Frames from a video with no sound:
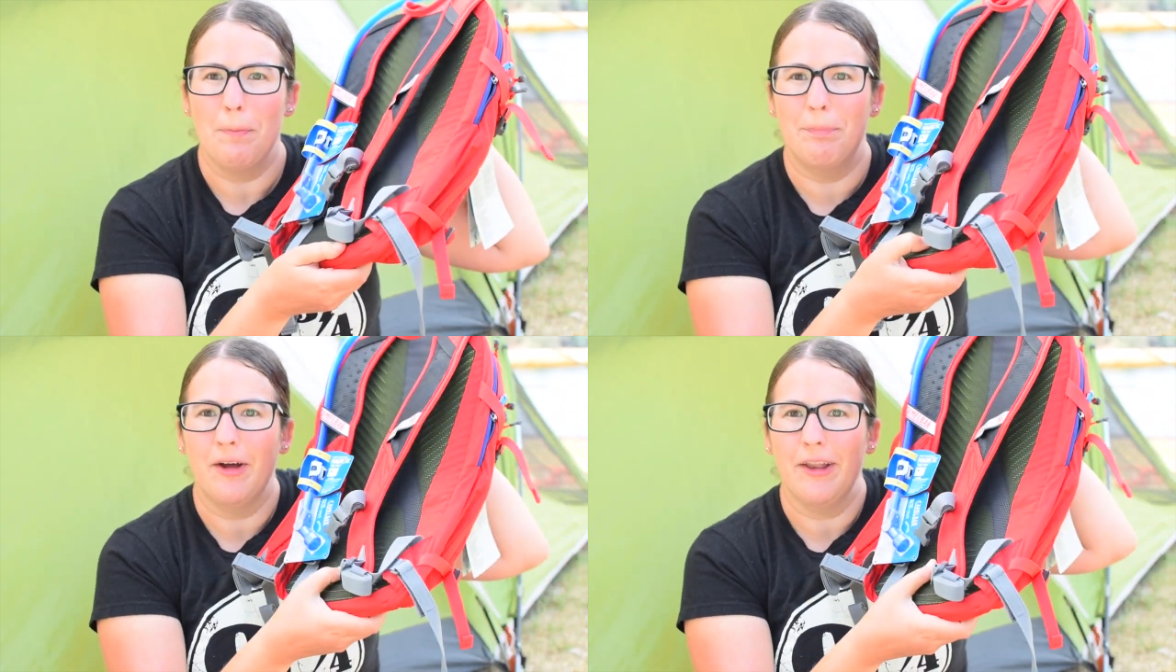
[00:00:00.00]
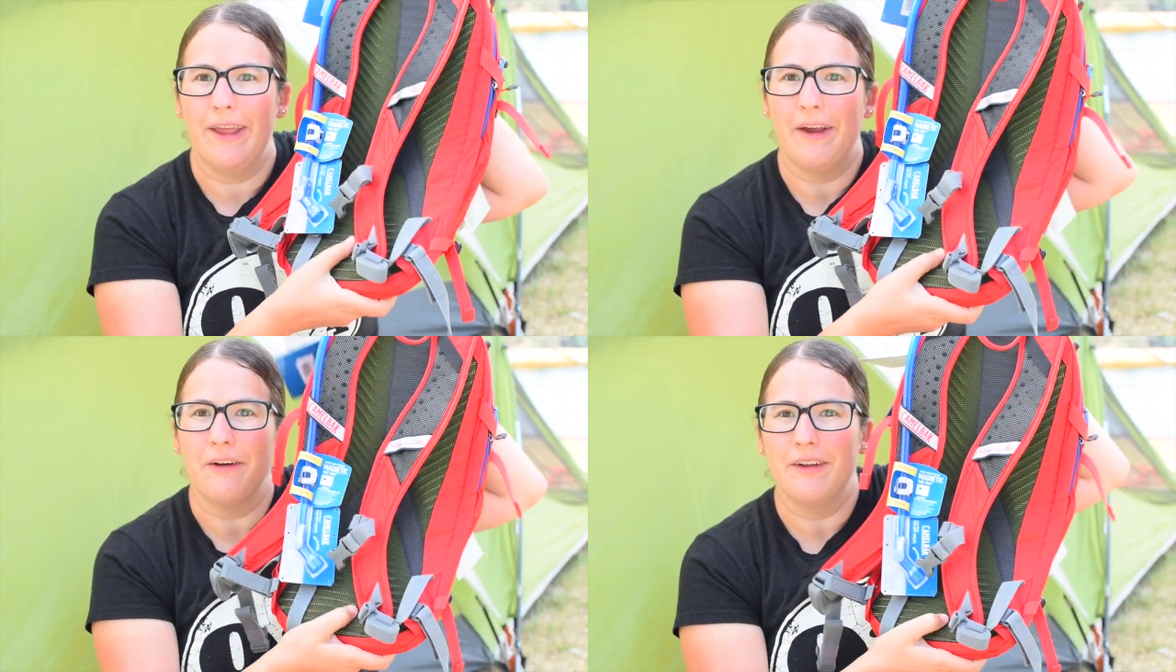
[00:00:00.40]
butt
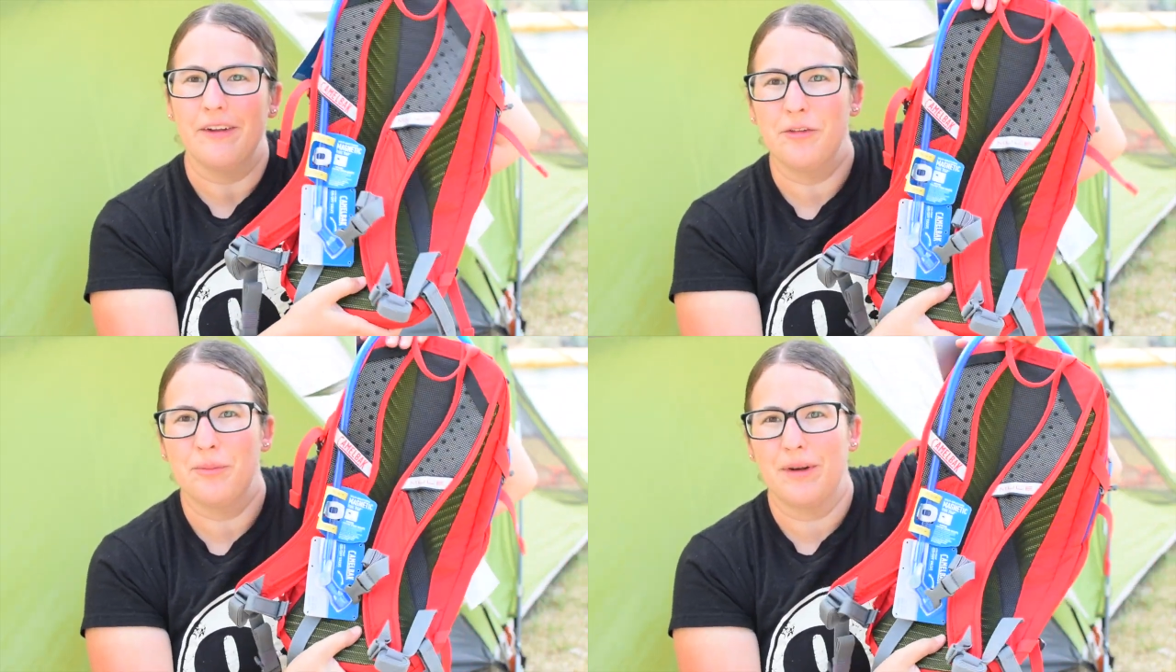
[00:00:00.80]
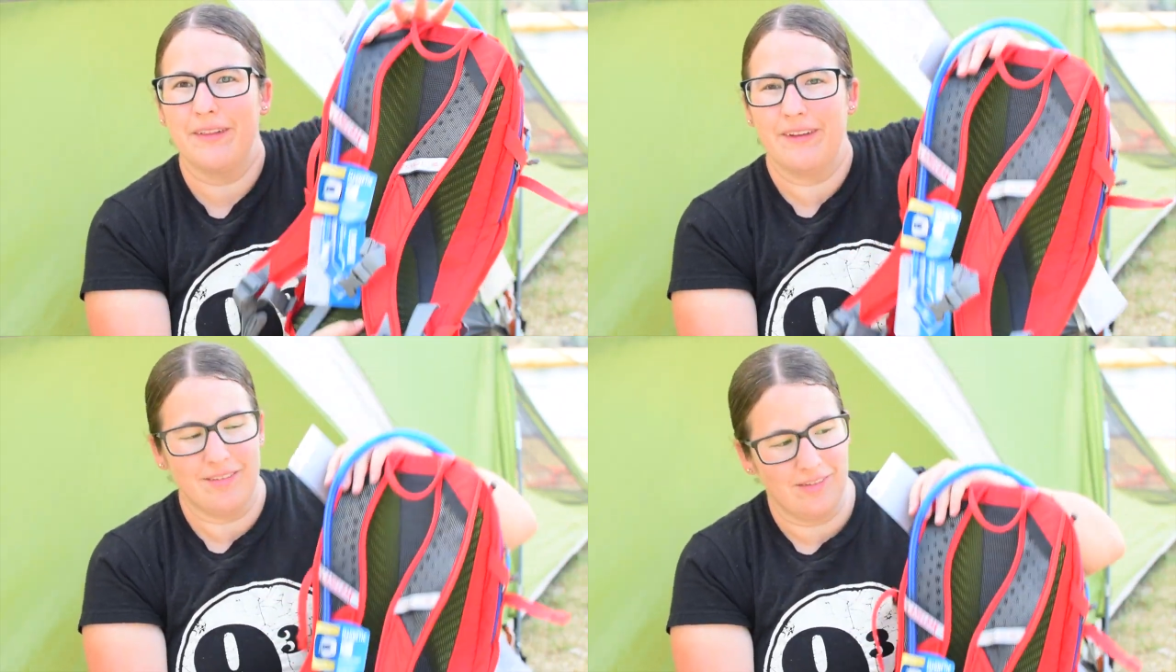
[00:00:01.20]
area is what I
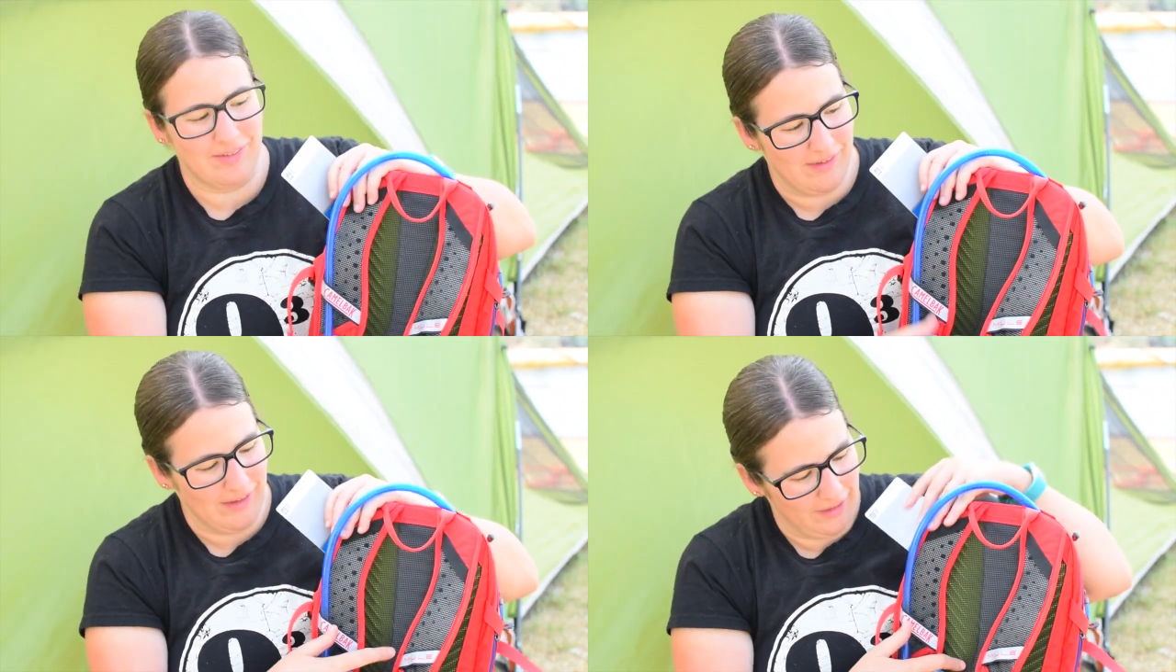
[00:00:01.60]
like to see.